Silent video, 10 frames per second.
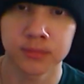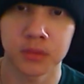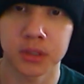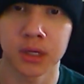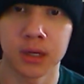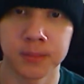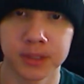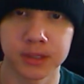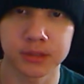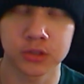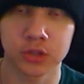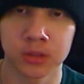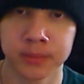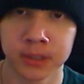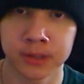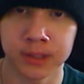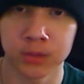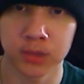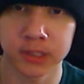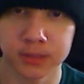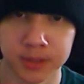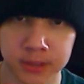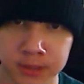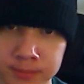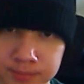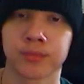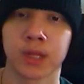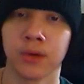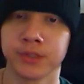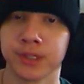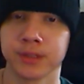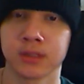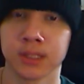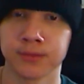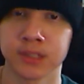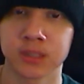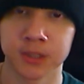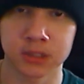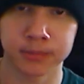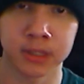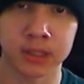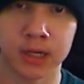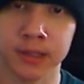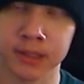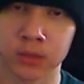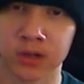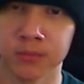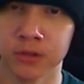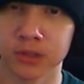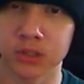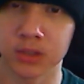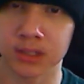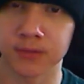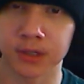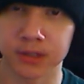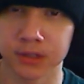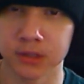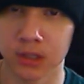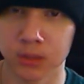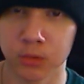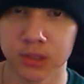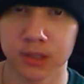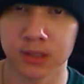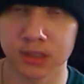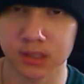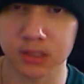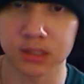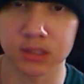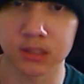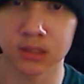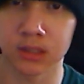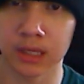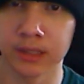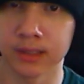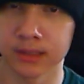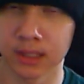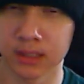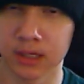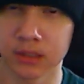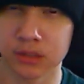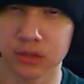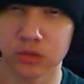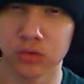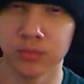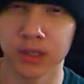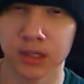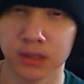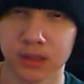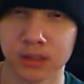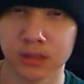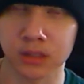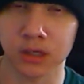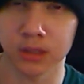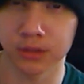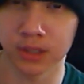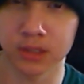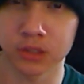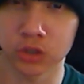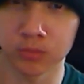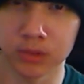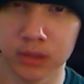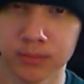Okay, I'm getting strawberry and raspberry. I would say this definitely smells pink. I think Red Bull is doing a very good job with their consistency and dedication to making things the color that they should be.